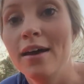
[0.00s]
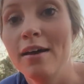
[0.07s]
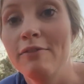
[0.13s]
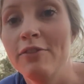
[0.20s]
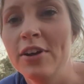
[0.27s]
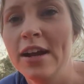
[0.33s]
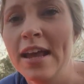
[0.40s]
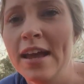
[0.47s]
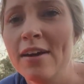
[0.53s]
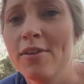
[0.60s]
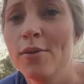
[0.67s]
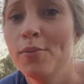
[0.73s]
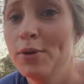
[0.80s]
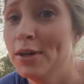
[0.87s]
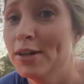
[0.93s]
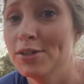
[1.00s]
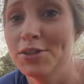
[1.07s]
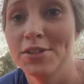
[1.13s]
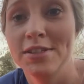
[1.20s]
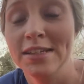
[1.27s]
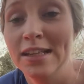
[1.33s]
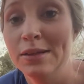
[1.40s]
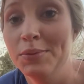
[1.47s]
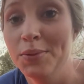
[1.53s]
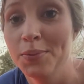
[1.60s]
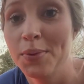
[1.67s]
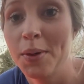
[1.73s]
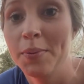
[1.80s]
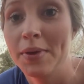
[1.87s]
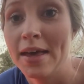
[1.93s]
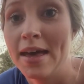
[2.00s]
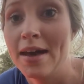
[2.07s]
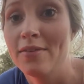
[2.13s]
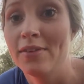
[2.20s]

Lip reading: for now we are just dealing with what we have